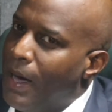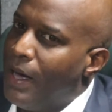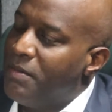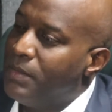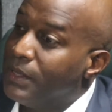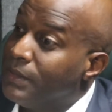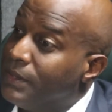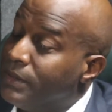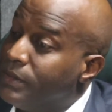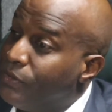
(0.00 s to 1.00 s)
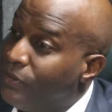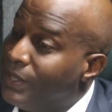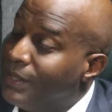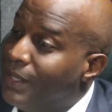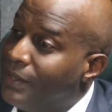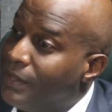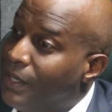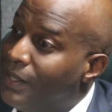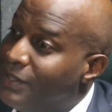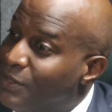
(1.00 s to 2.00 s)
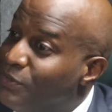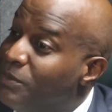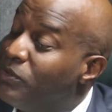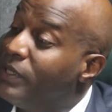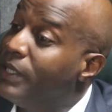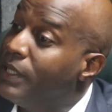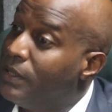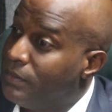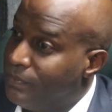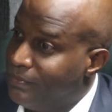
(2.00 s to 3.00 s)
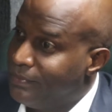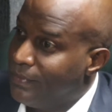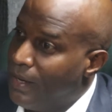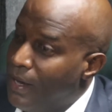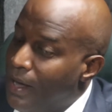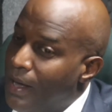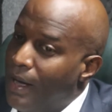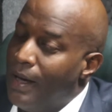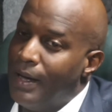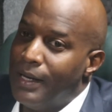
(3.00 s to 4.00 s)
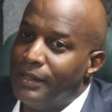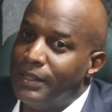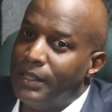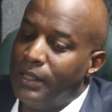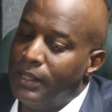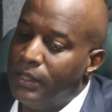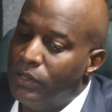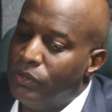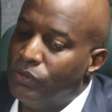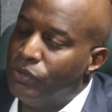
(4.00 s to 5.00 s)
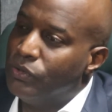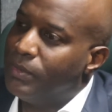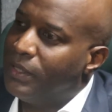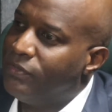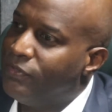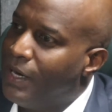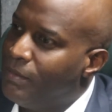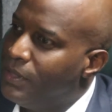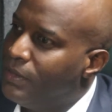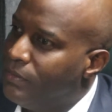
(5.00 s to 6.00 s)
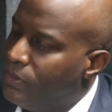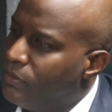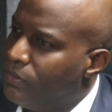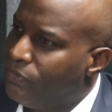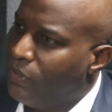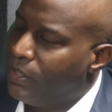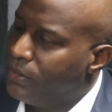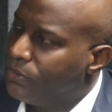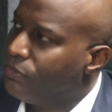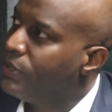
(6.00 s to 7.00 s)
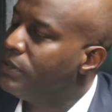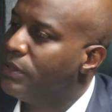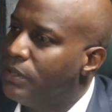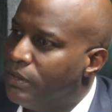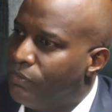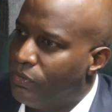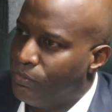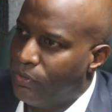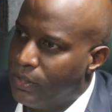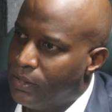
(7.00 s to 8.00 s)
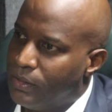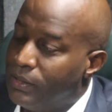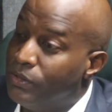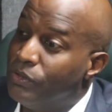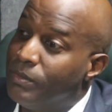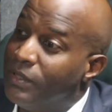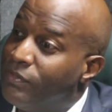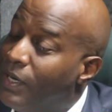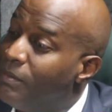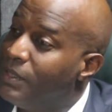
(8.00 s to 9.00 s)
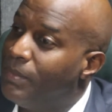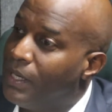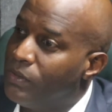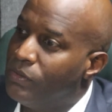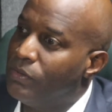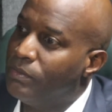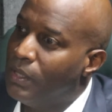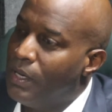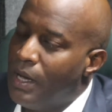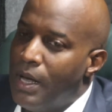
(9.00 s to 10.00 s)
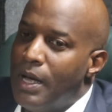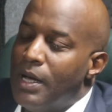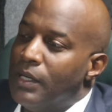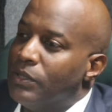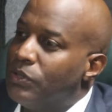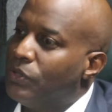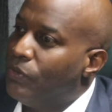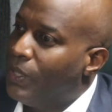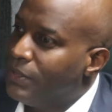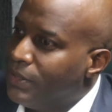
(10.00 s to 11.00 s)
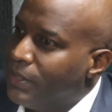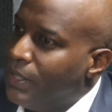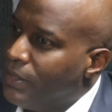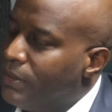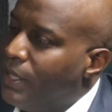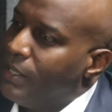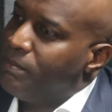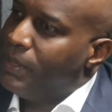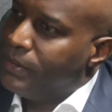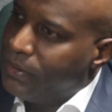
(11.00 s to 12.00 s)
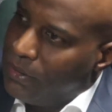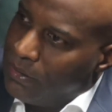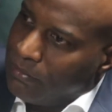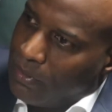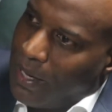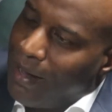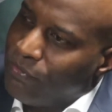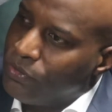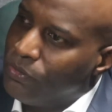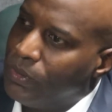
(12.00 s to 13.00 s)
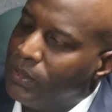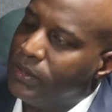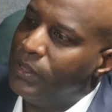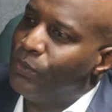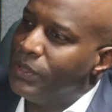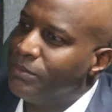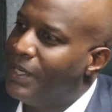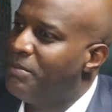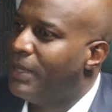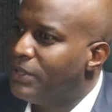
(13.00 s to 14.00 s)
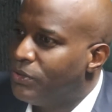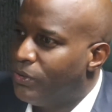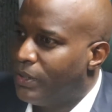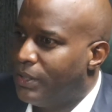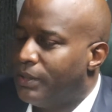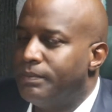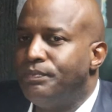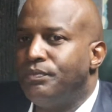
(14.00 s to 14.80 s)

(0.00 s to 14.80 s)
I met this great gynecologist from Grenada. Yeah. And he knew my family. You know, the Fridays originally are from Grenada. He knew my family back home. So once again, like Petty, afterwards, he was my mentor there.